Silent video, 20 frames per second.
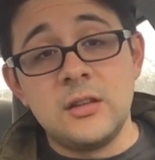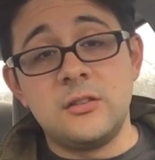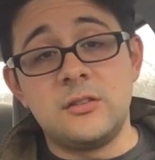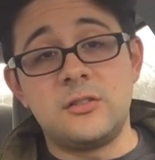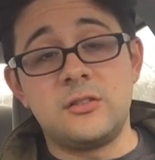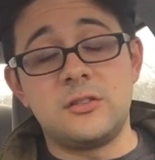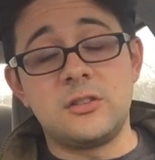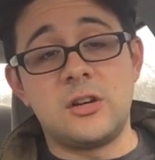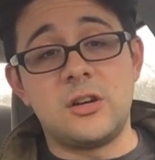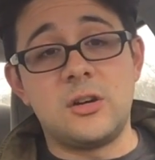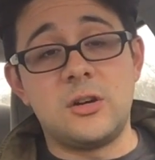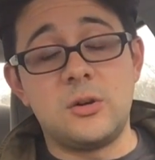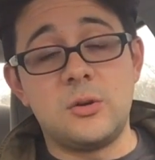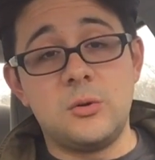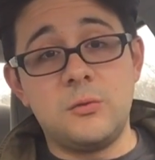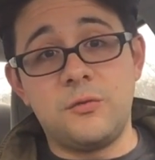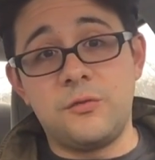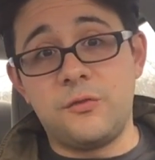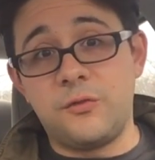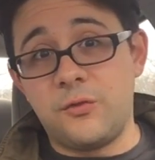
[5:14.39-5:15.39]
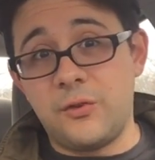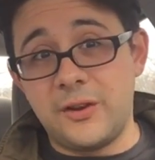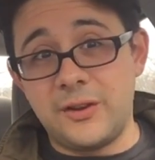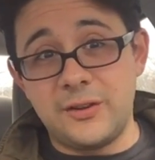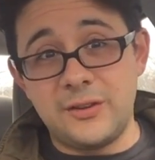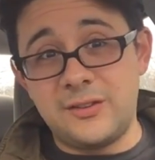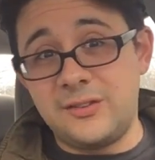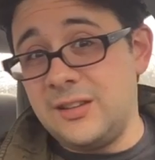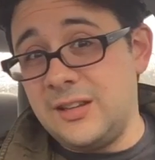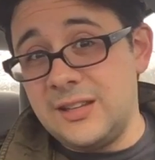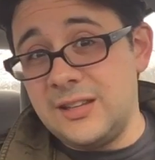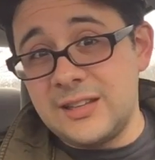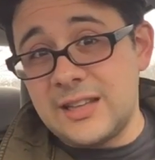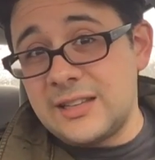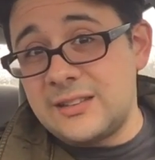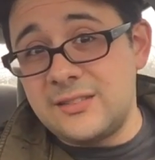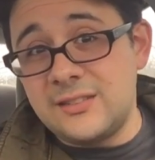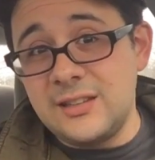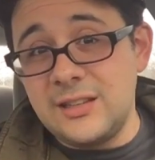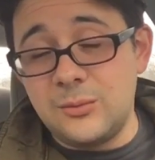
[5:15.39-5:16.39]
So, seeing
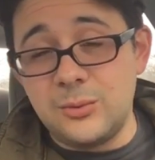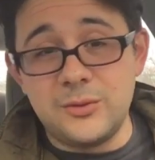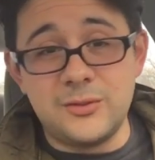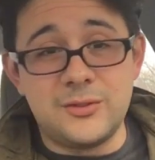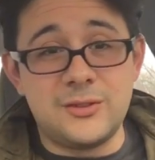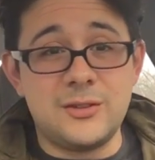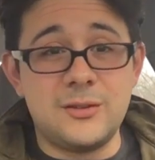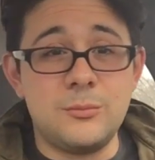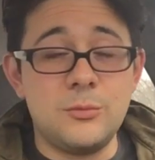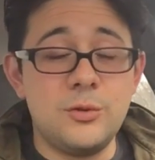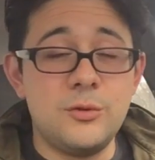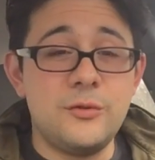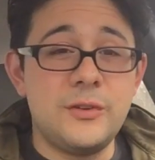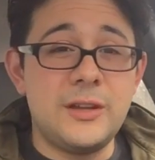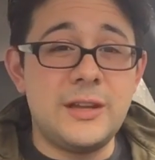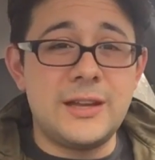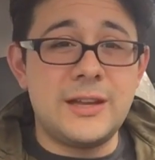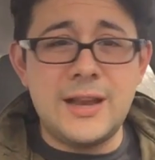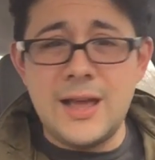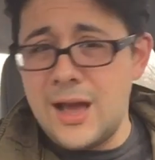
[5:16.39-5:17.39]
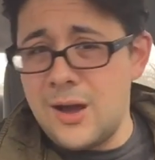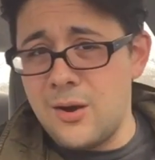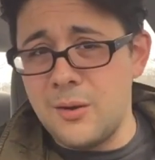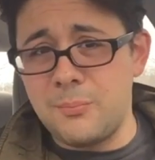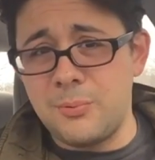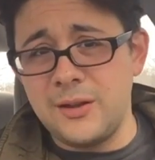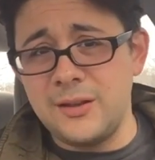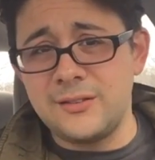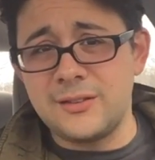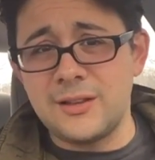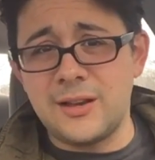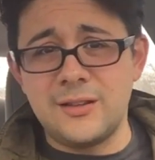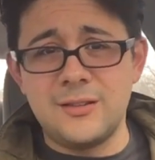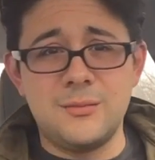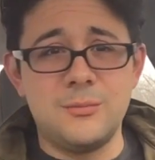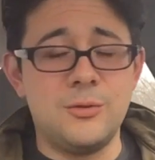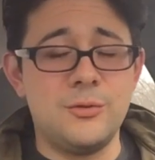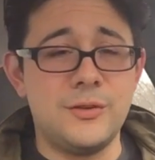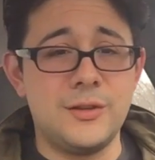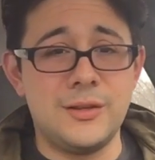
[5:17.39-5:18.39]
that sequence in the movie and how it plays out in
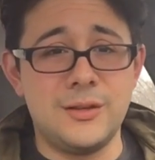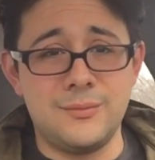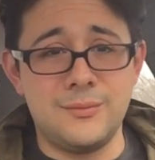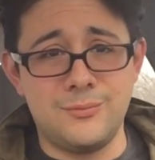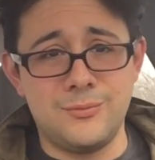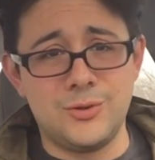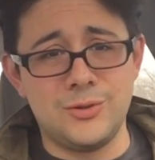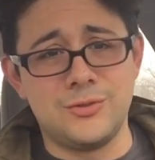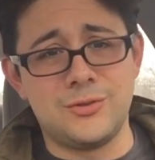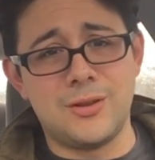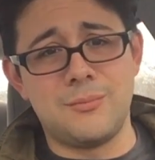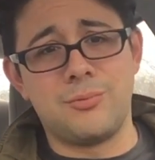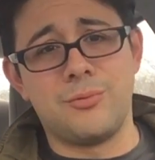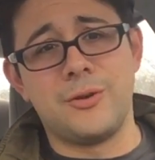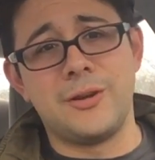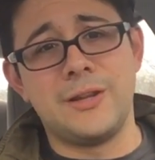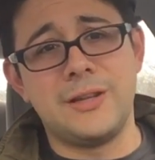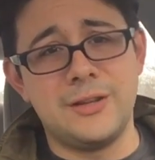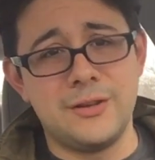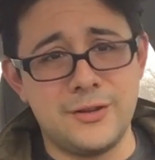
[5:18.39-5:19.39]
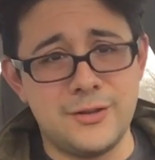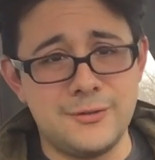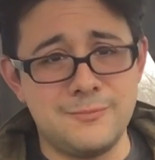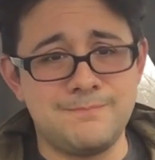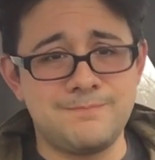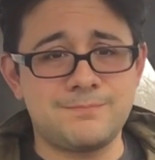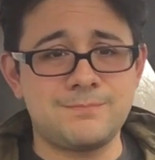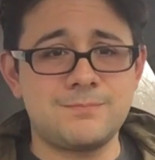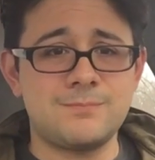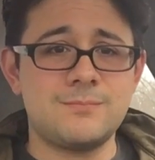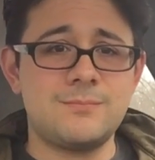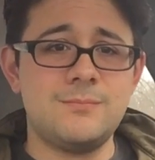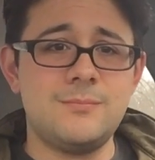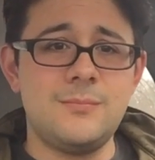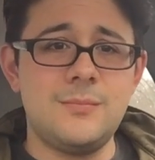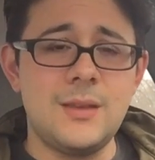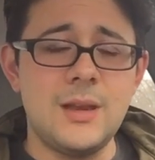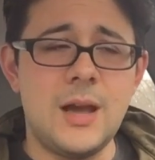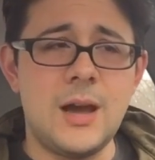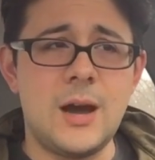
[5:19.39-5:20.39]
the movie was done pretty good.
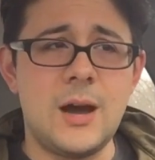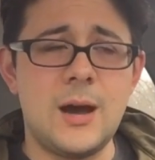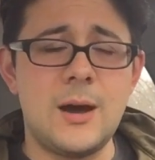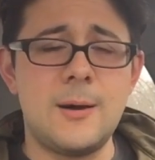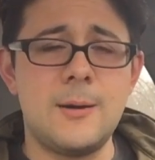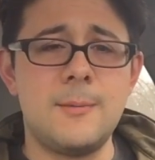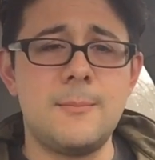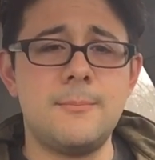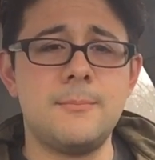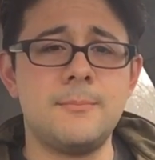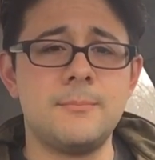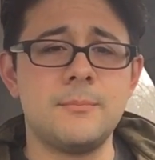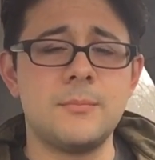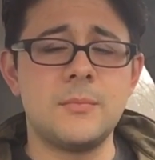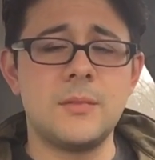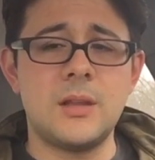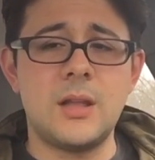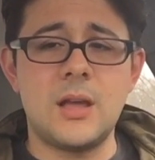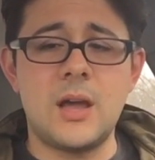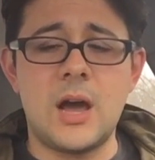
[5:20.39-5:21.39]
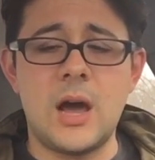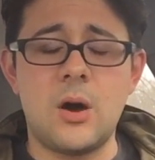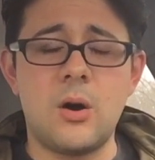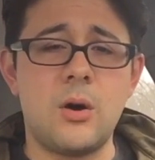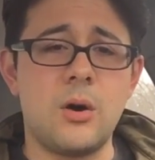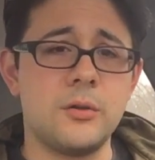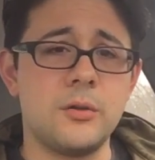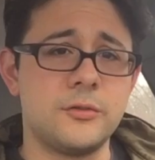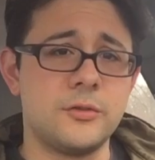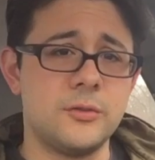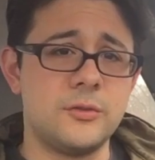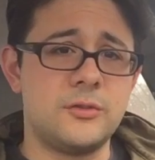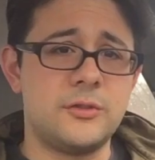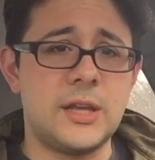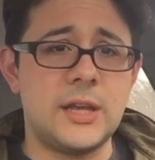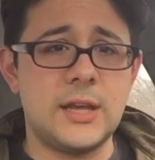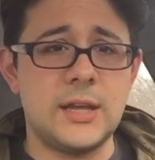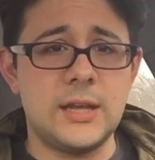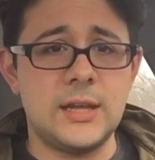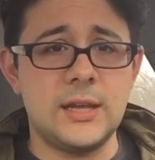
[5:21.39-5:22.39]
I'll also
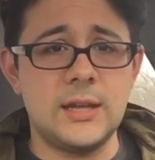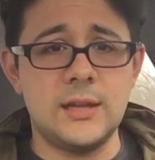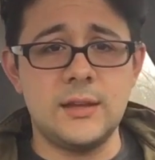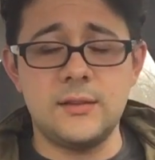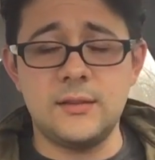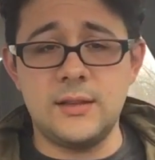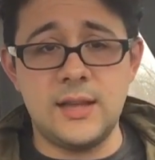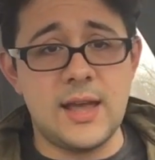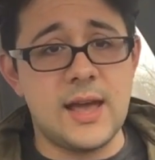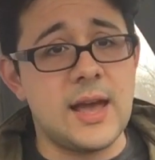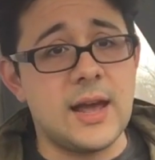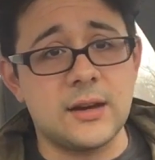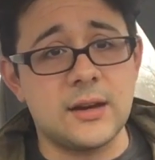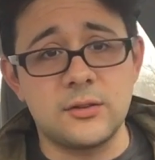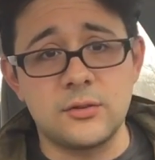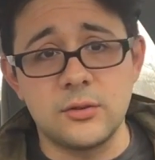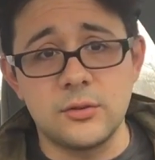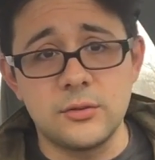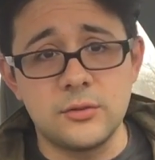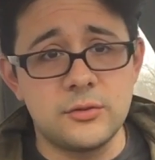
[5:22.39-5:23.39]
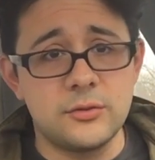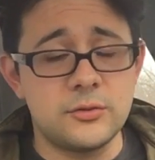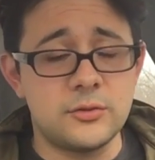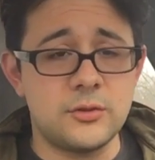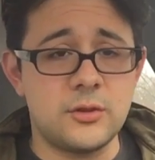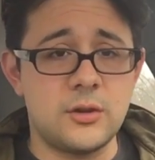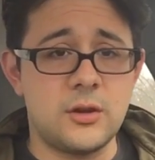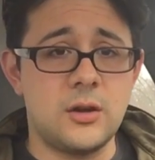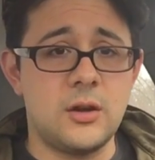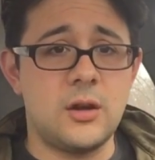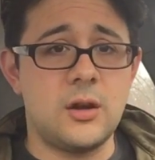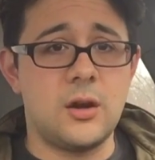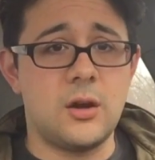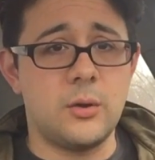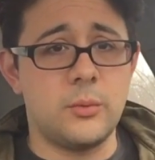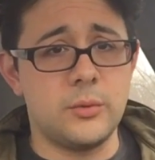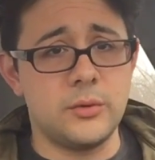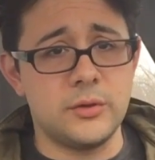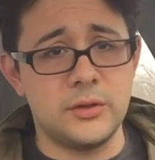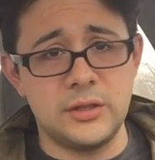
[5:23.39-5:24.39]
say the actors
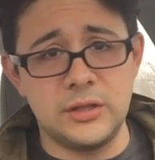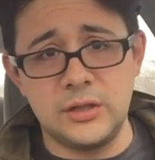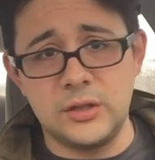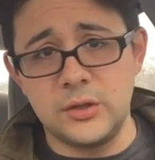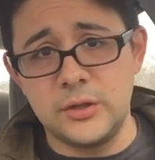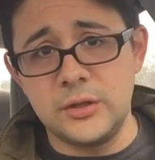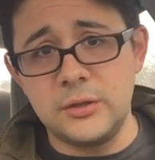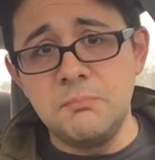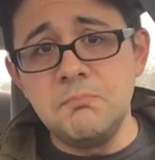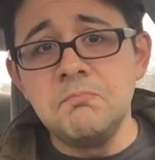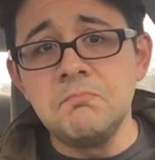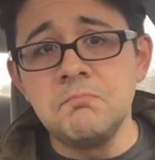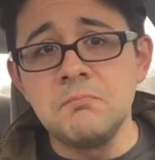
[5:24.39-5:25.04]
are really good.